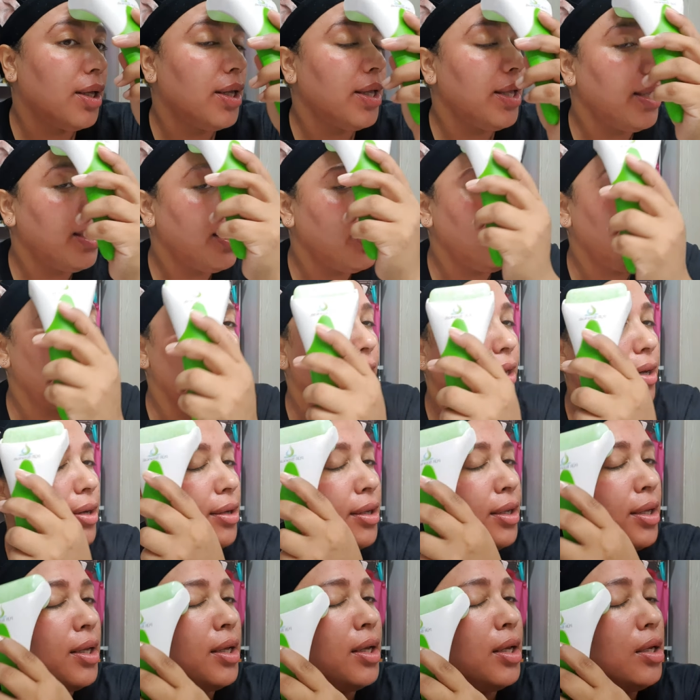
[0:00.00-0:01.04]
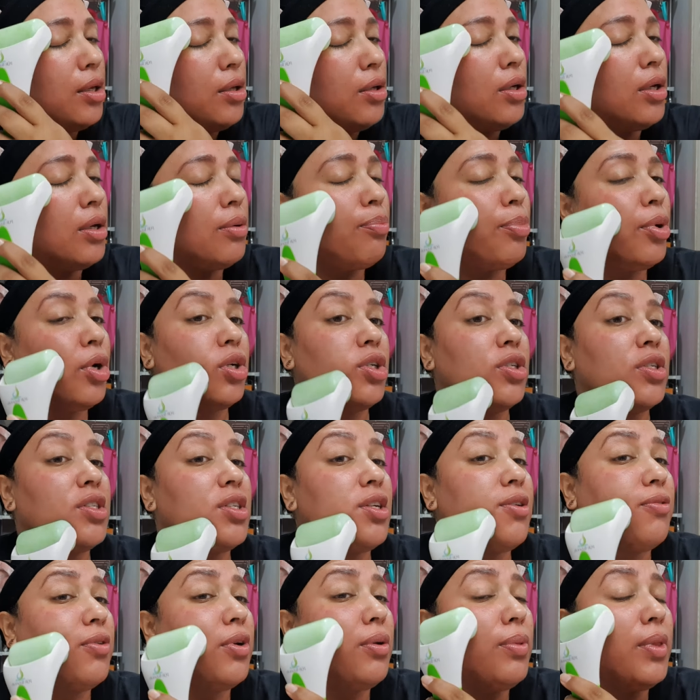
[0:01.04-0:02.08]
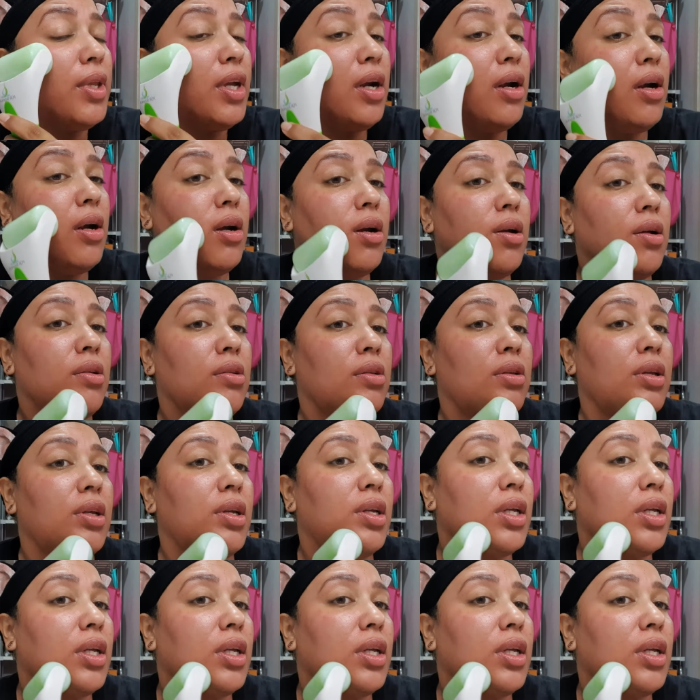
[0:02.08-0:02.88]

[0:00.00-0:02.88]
And you can purchase it from there.